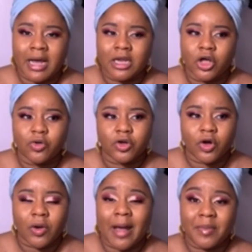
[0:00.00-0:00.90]

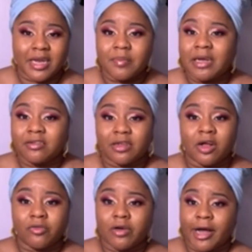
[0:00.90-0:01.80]
logo, I made it
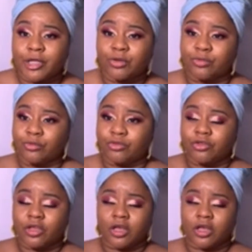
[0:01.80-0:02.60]
myself. I used